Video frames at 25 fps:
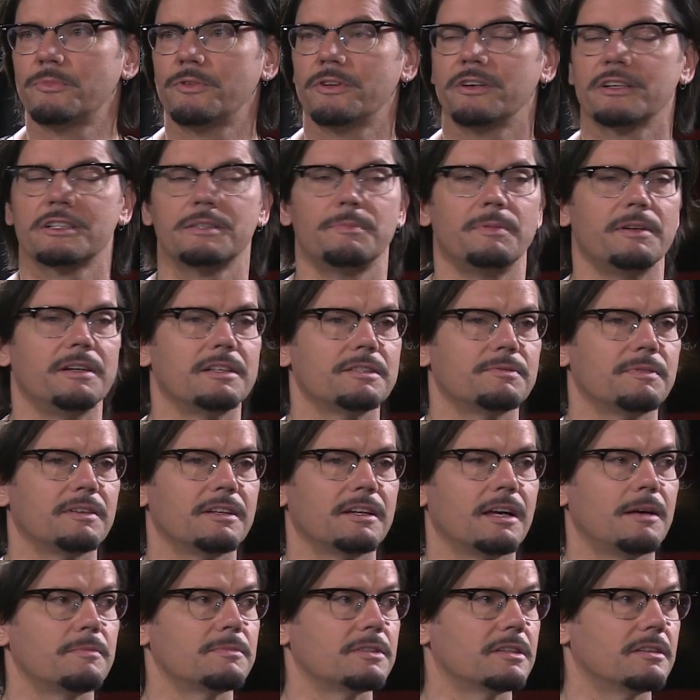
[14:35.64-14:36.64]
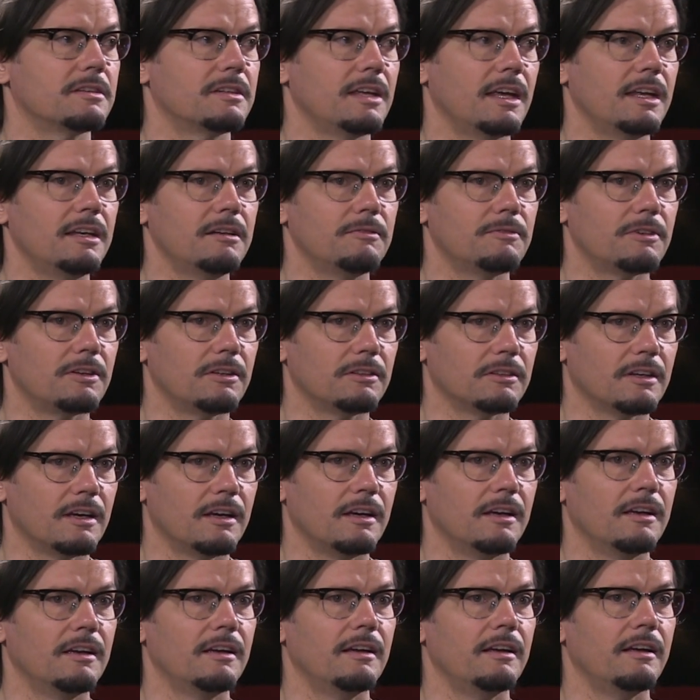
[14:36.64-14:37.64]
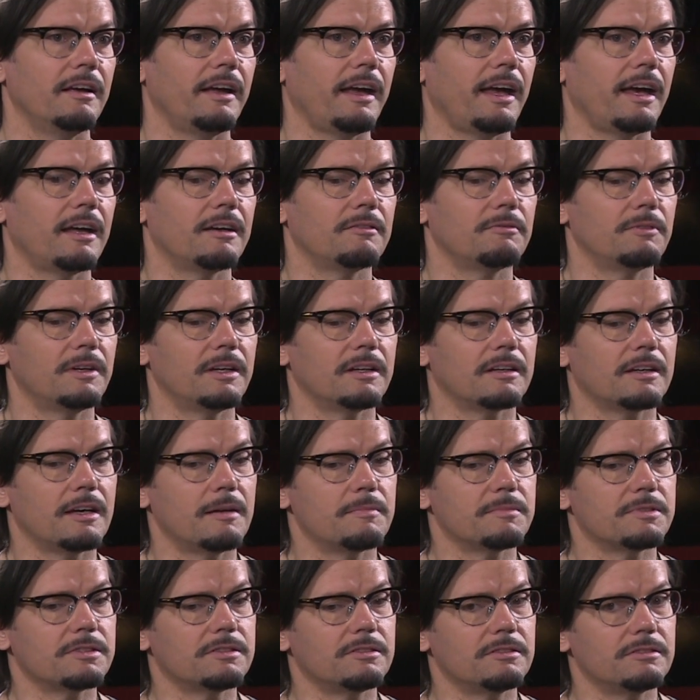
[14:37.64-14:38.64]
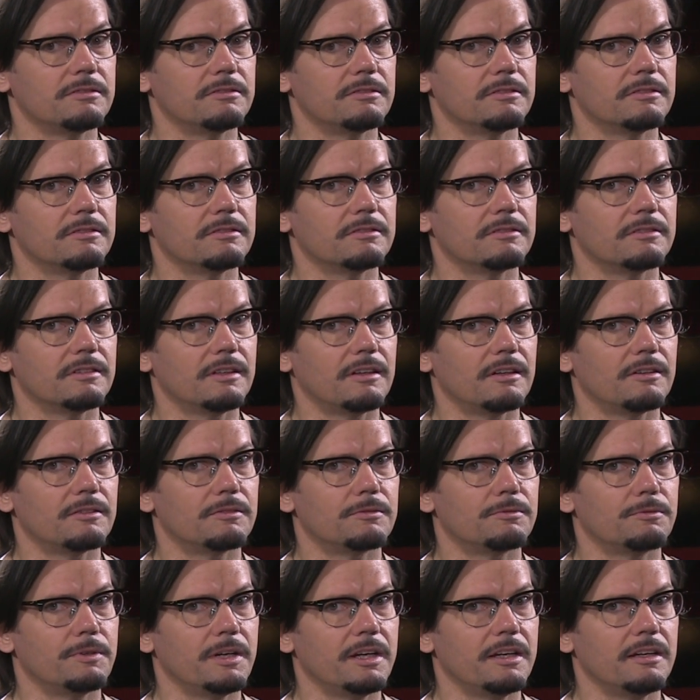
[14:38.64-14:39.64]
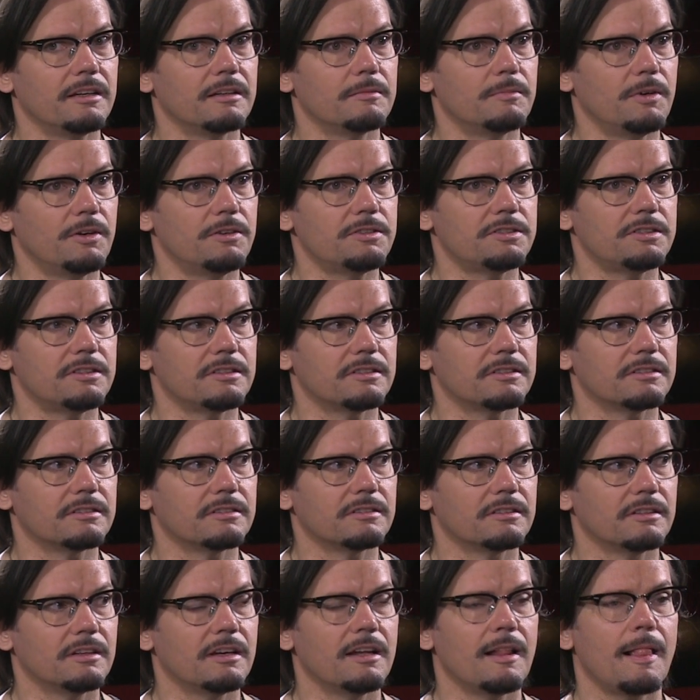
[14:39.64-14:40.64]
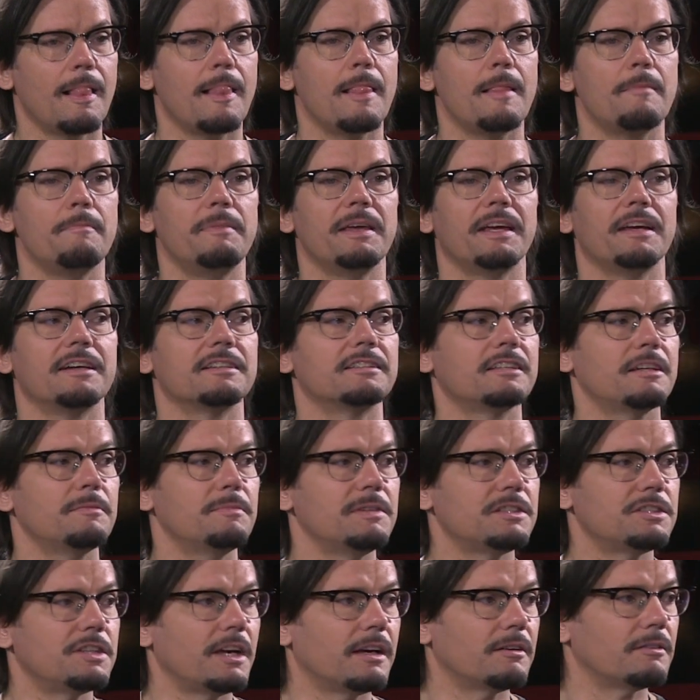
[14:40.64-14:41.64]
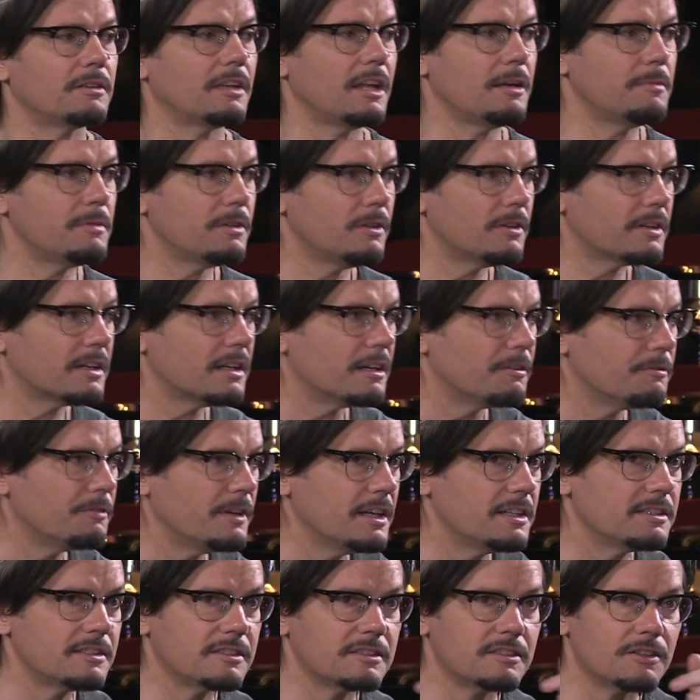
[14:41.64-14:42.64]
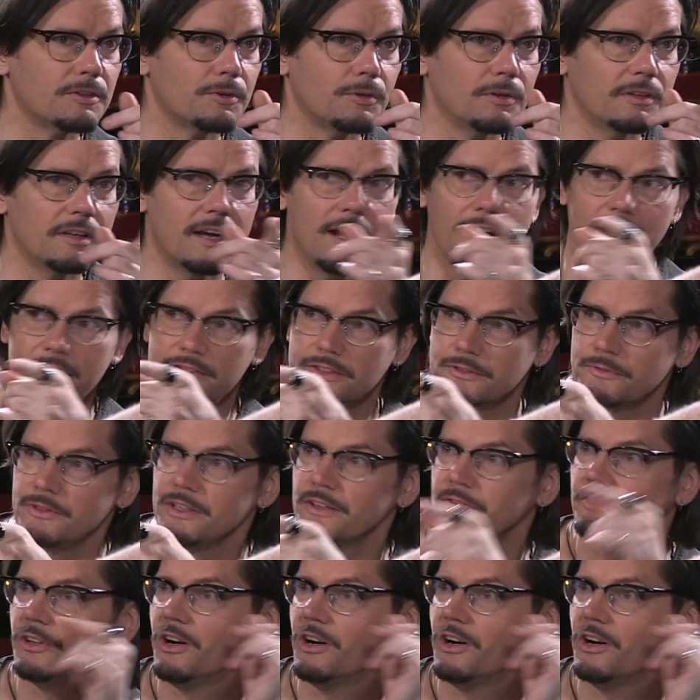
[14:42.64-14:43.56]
more experience when it comes to the dating world and when it comes to uh, reading emotions, because they've been, che they've been looking at faces their whole lives, and we have